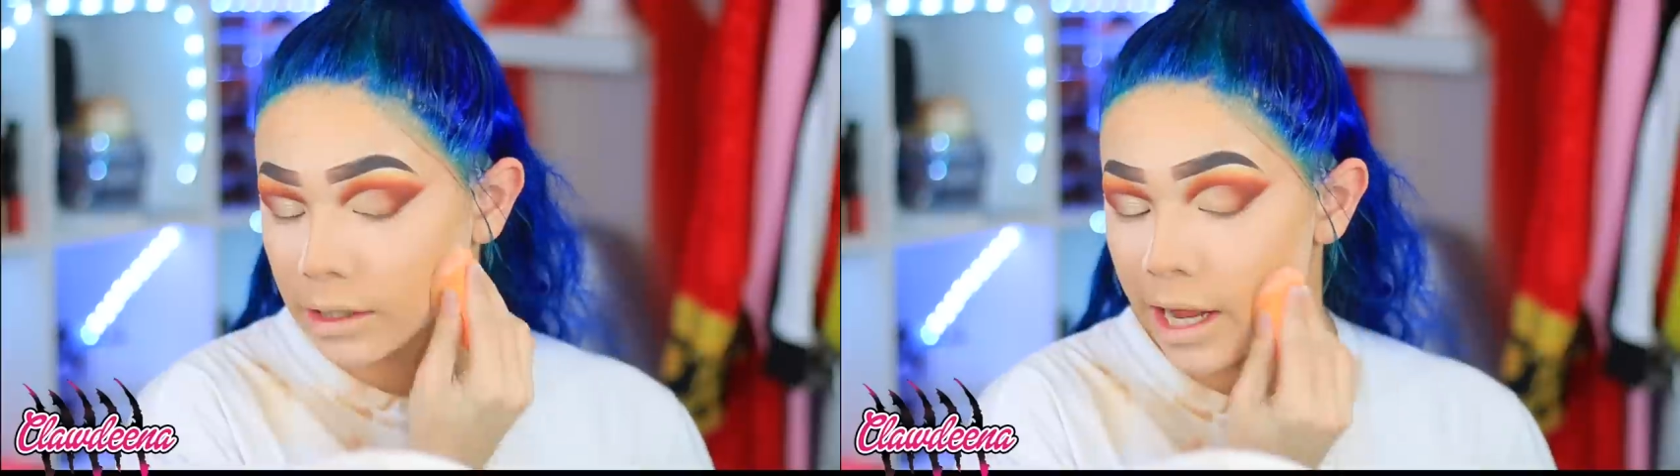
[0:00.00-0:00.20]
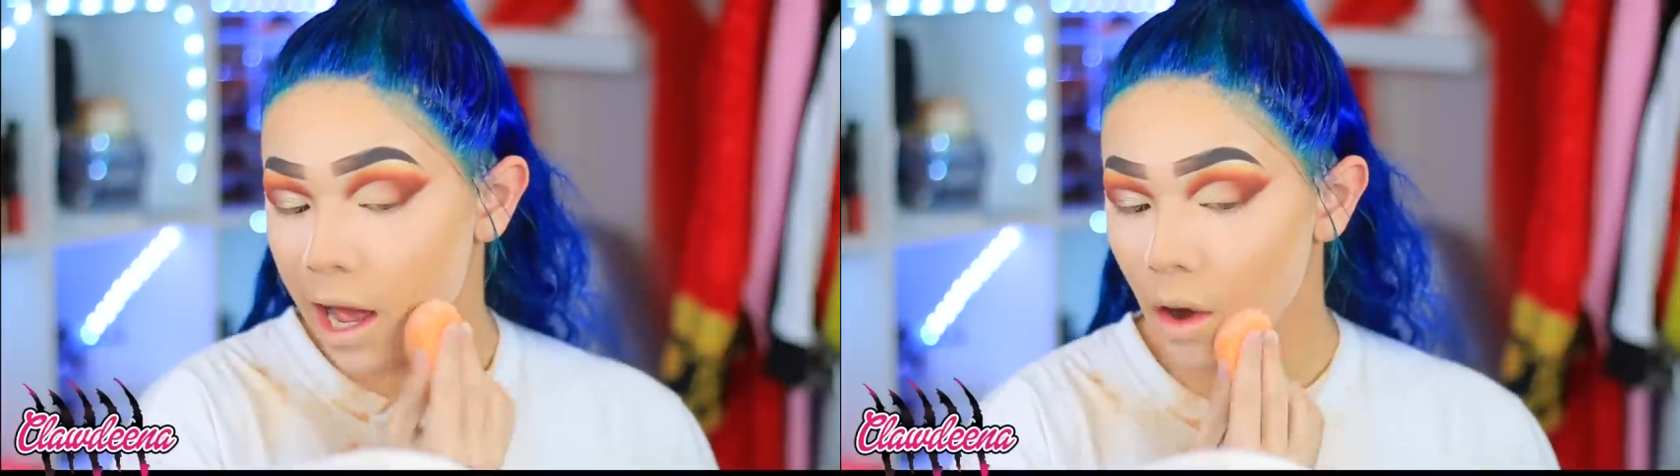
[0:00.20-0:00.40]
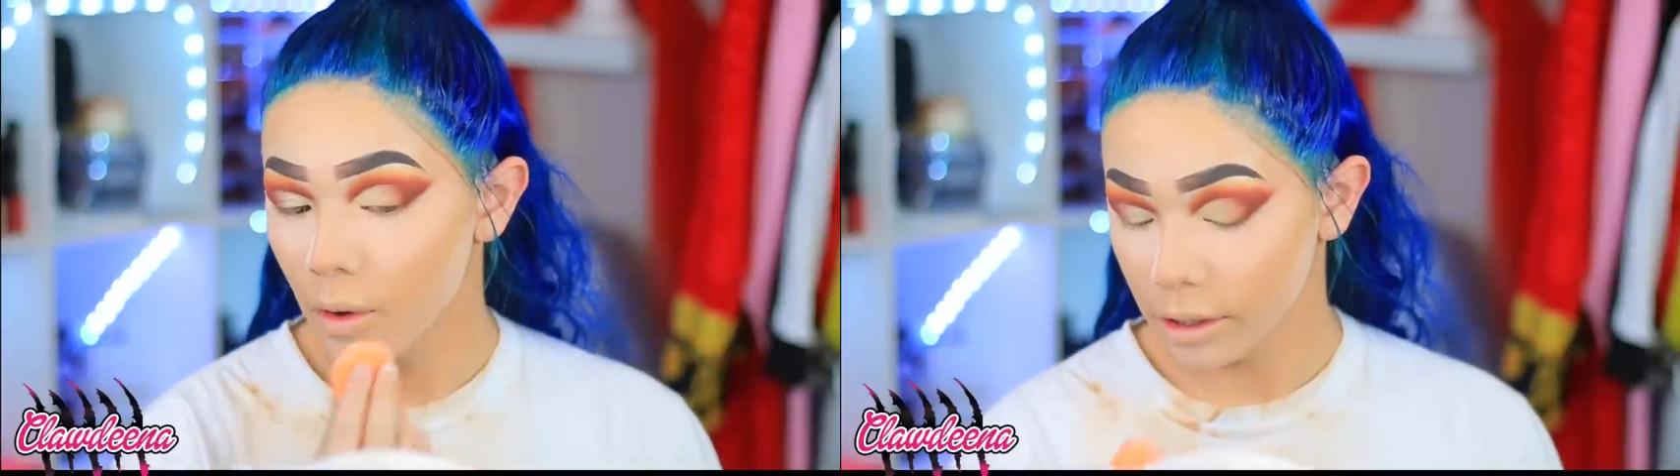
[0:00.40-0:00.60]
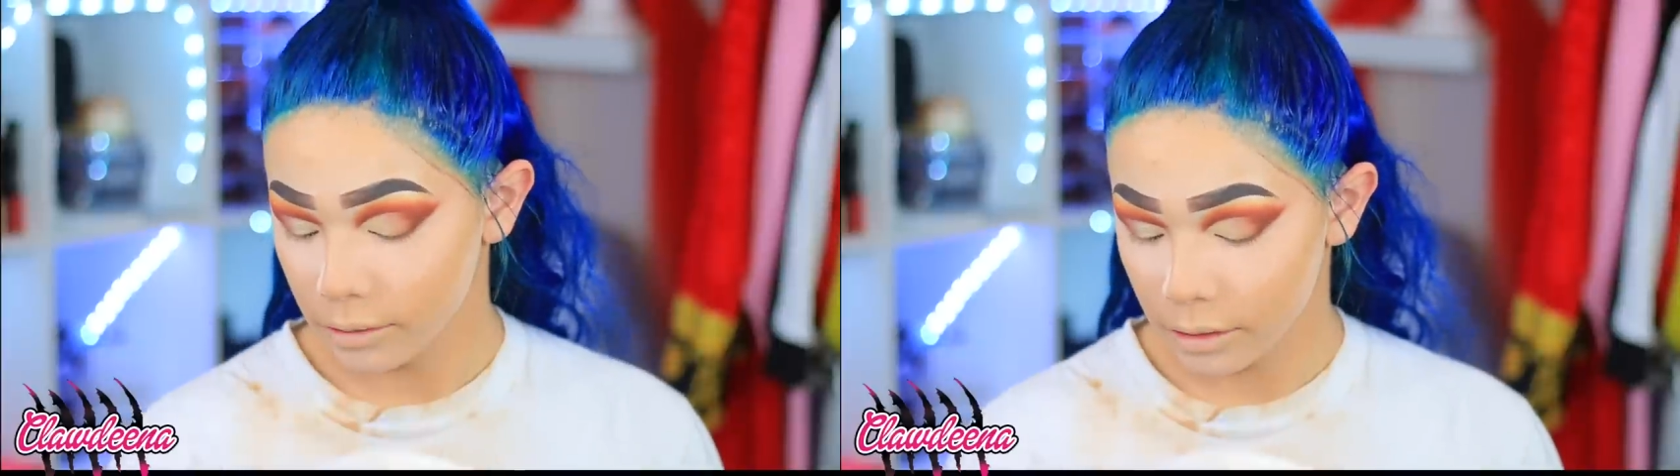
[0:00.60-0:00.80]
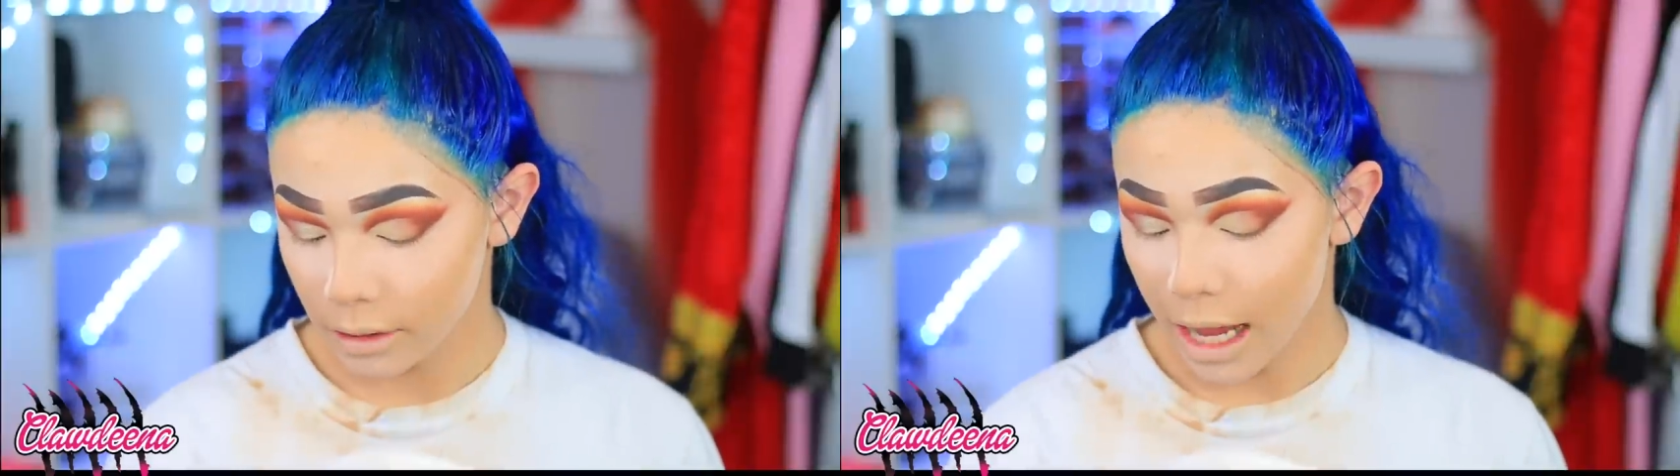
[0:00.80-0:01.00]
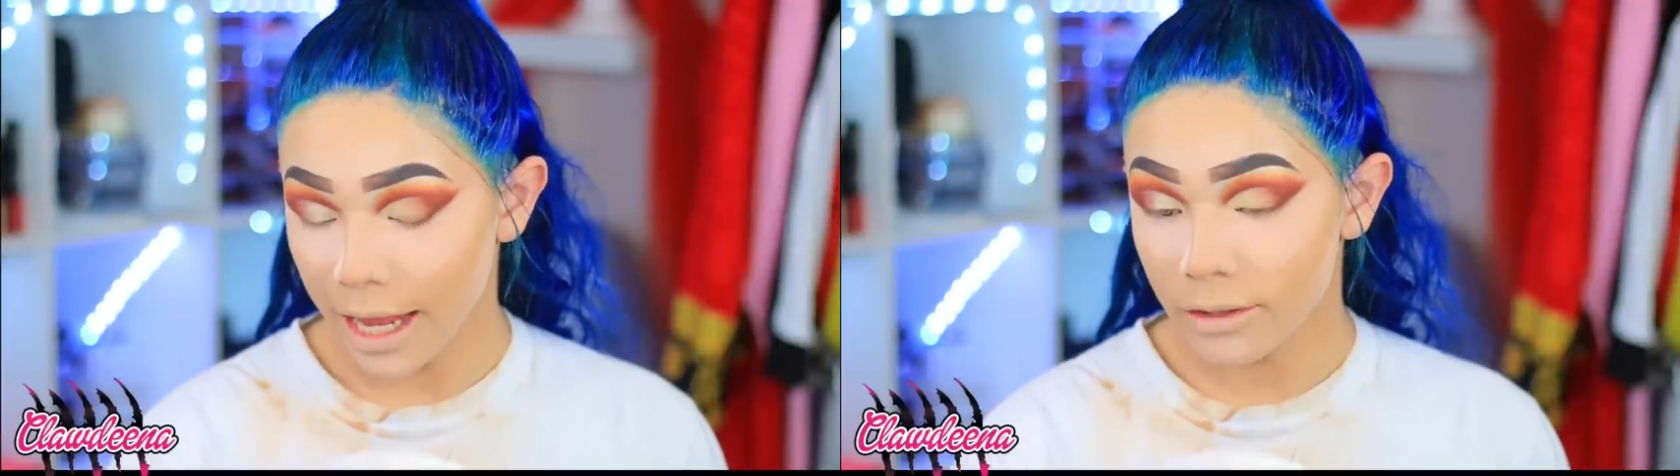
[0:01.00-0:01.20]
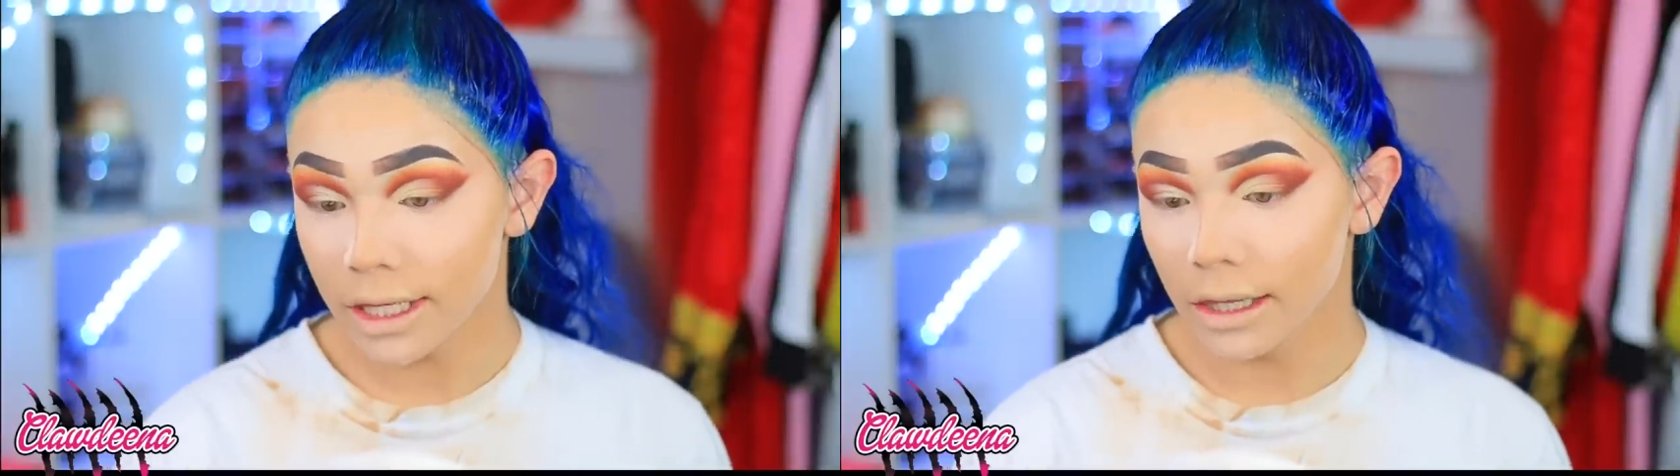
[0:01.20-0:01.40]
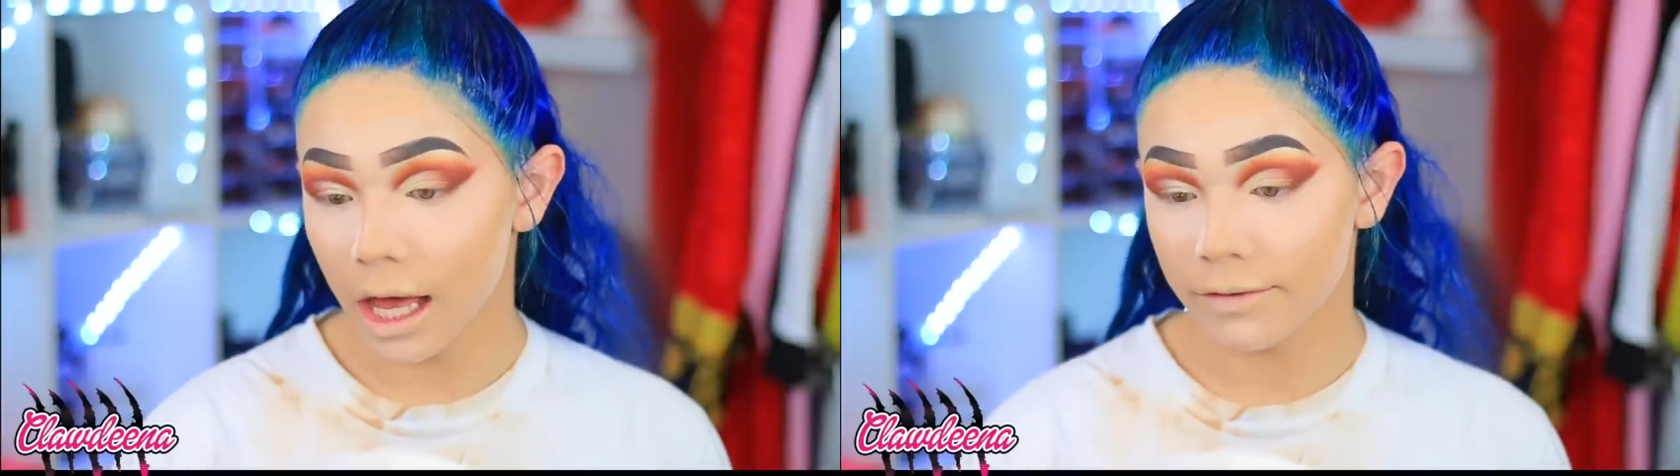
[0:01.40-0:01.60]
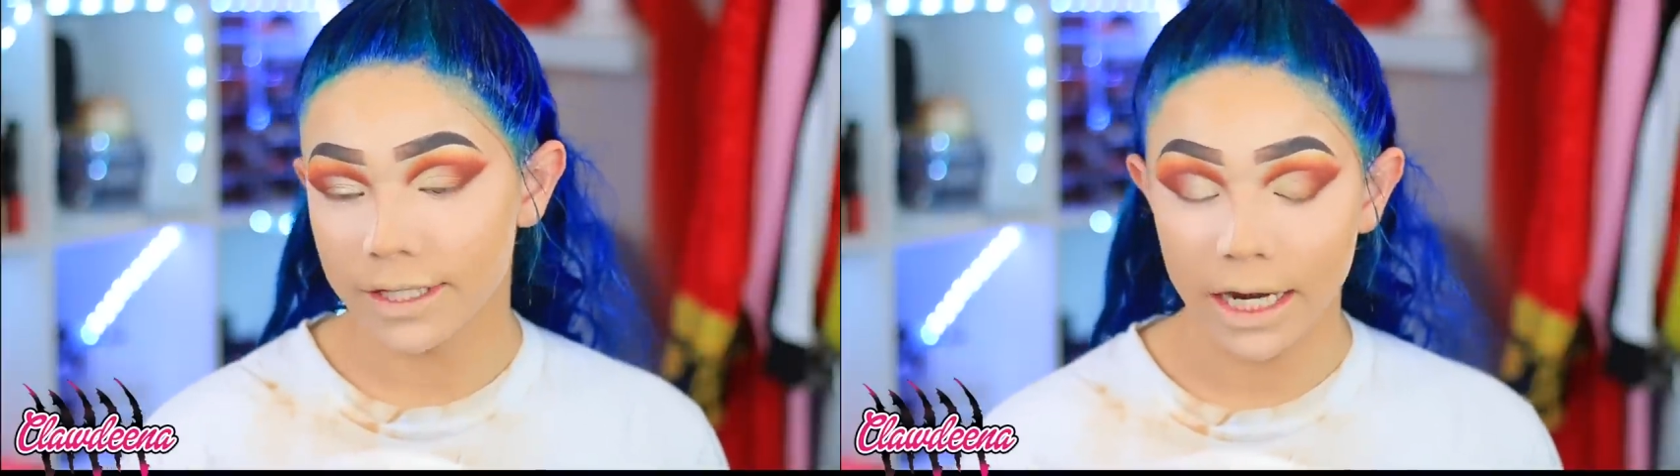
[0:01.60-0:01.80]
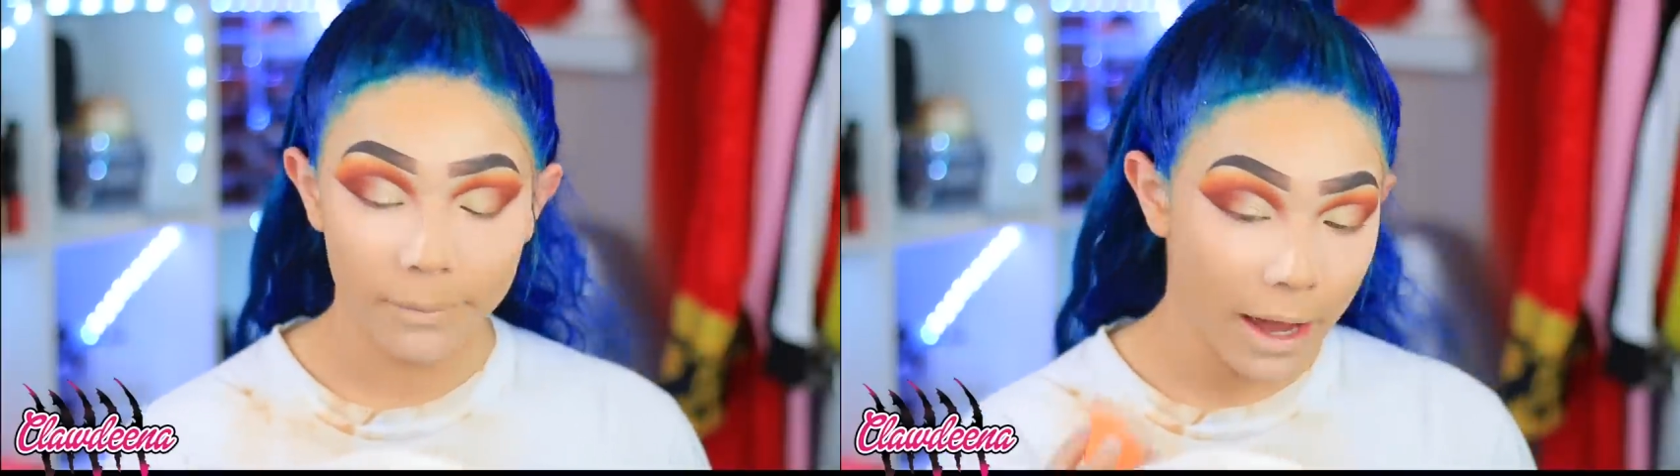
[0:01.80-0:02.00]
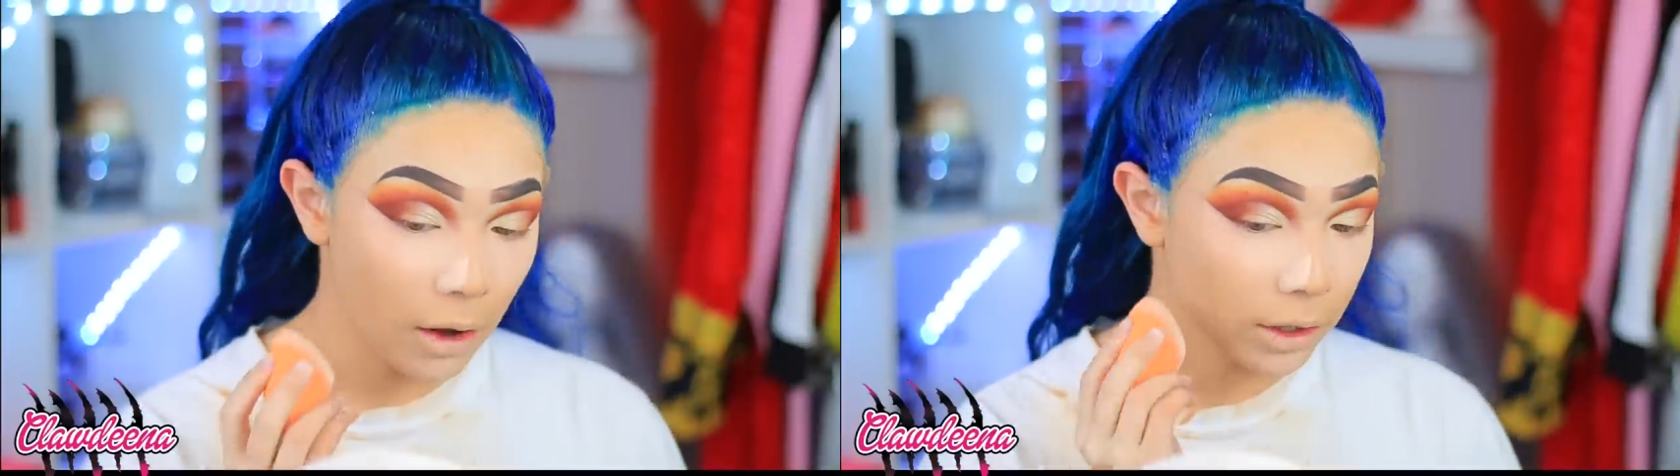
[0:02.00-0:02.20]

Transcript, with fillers: Now, I use a lot of setting